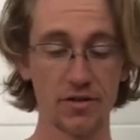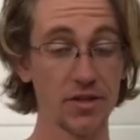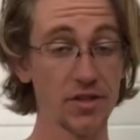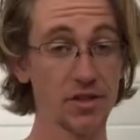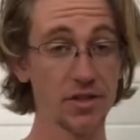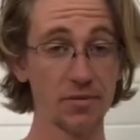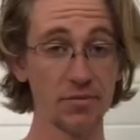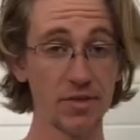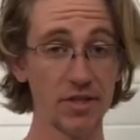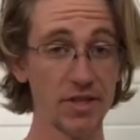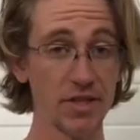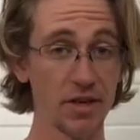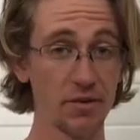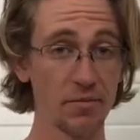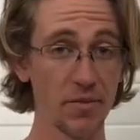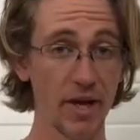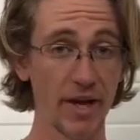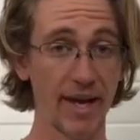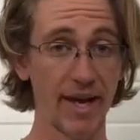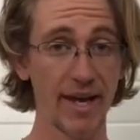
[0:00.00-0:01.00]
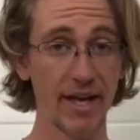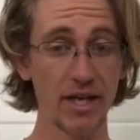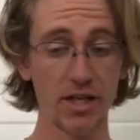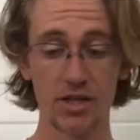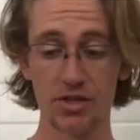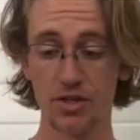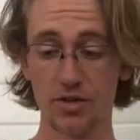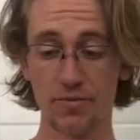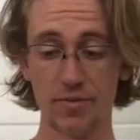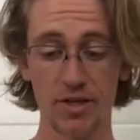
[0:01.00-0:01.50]
This can be done by hand.
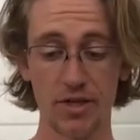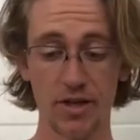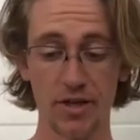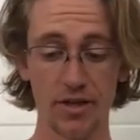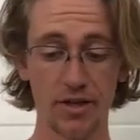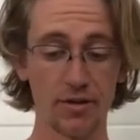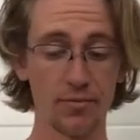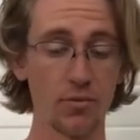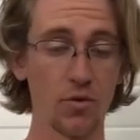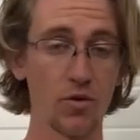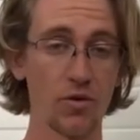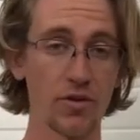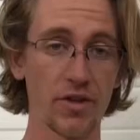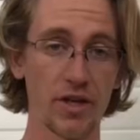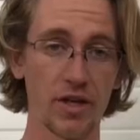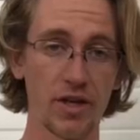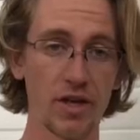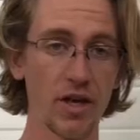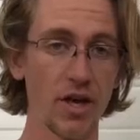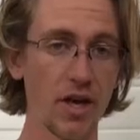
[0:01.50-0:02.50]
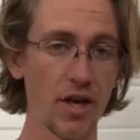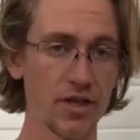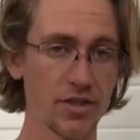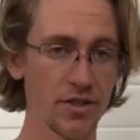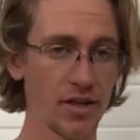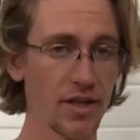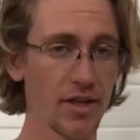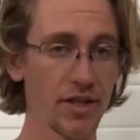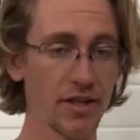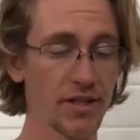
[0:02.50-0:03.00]
It should be nothing more than
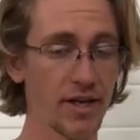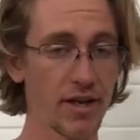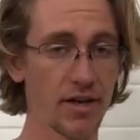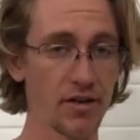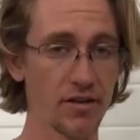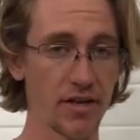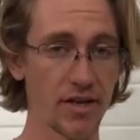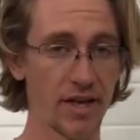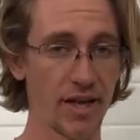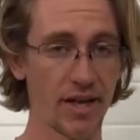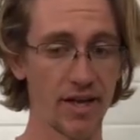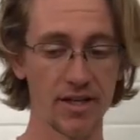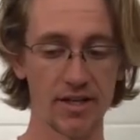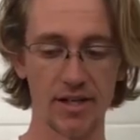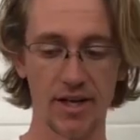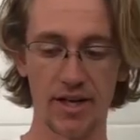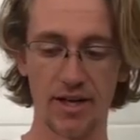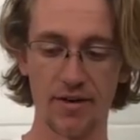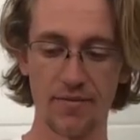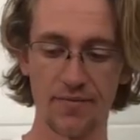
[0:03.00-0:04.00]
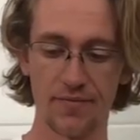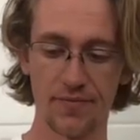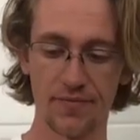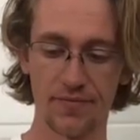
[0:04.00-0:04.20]
slightly tighter than hand tight.